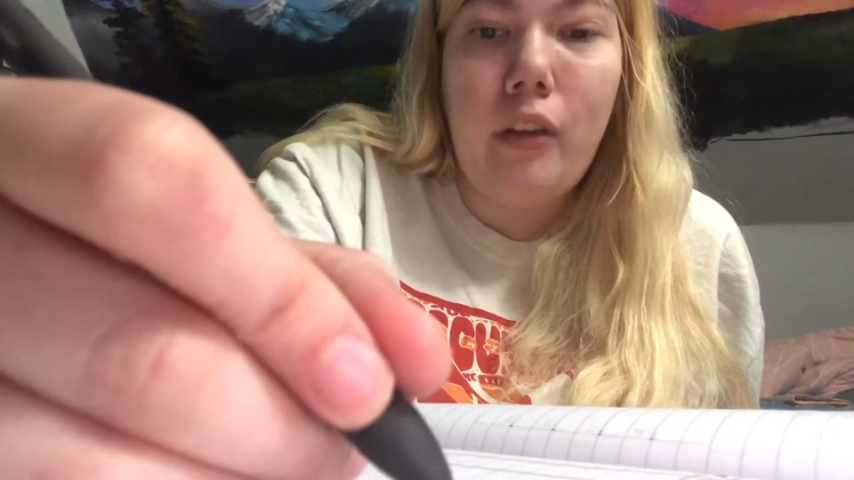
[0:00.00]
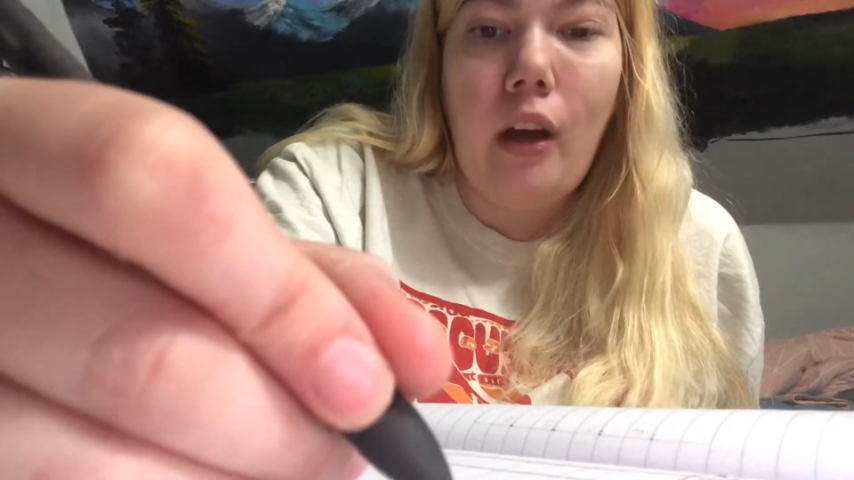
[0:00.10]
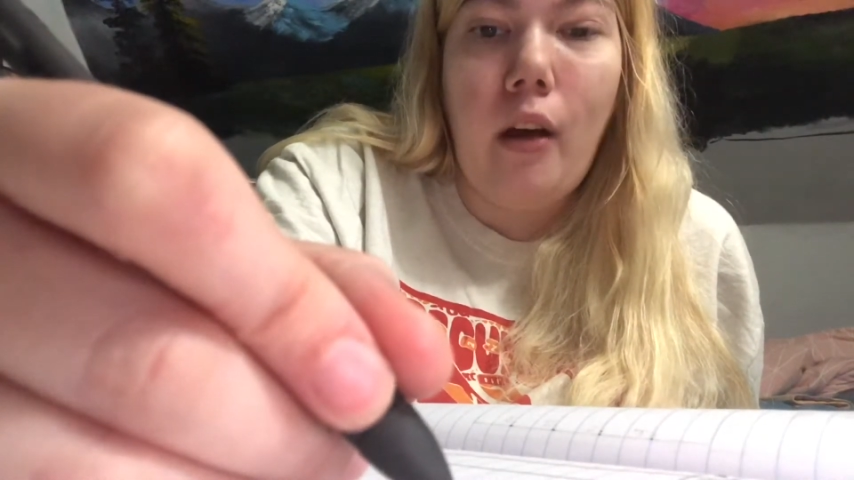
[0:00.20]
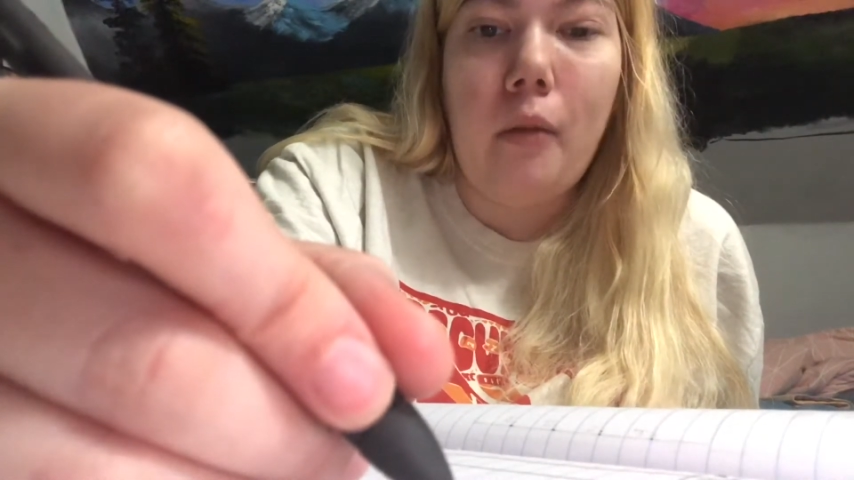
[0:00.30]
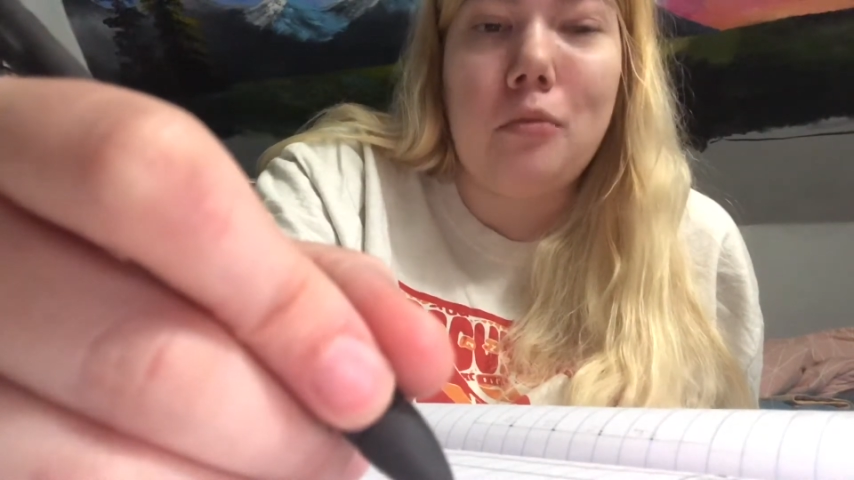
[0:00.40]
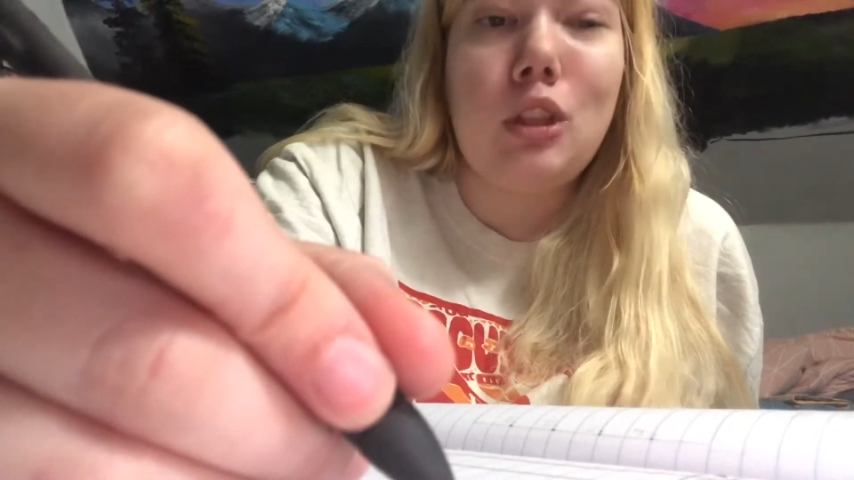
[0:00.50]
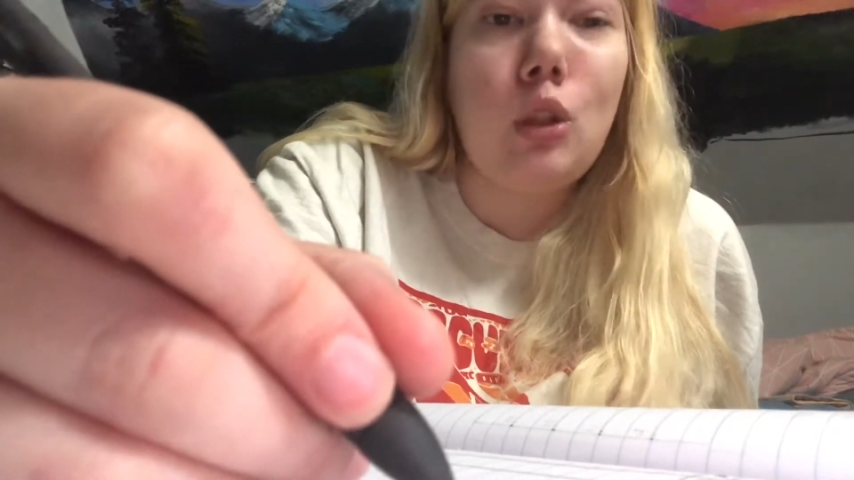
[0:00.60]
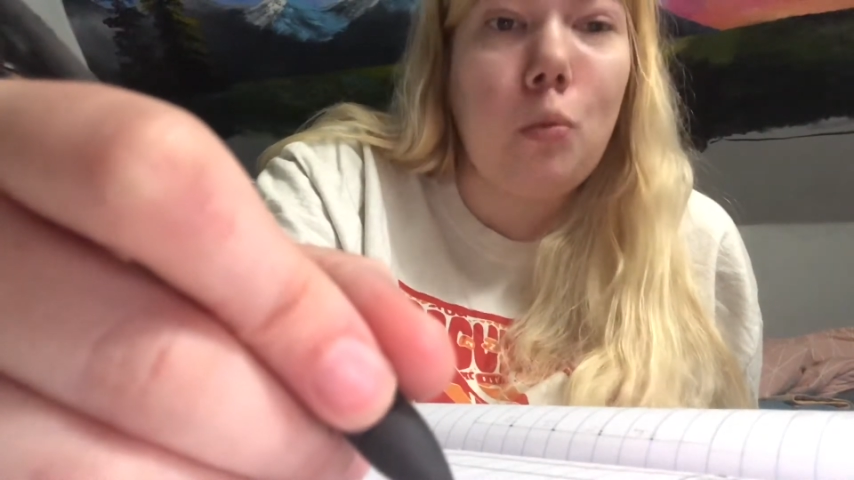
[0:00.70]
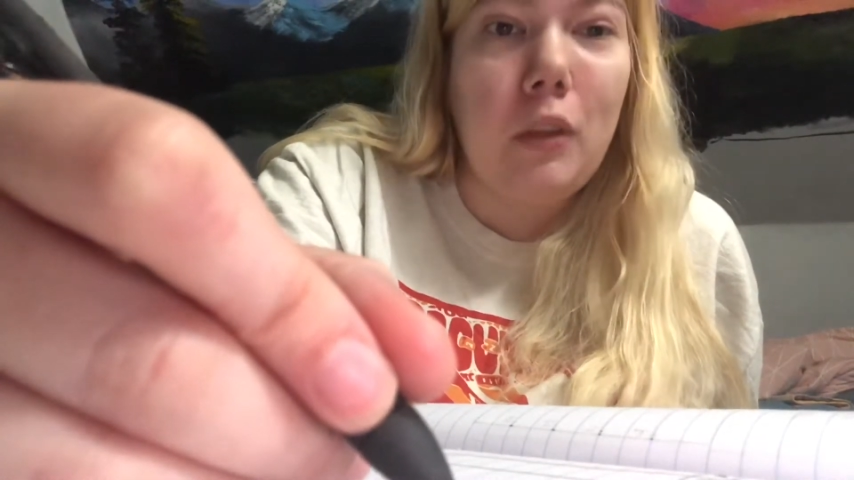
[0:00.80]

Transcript: come 2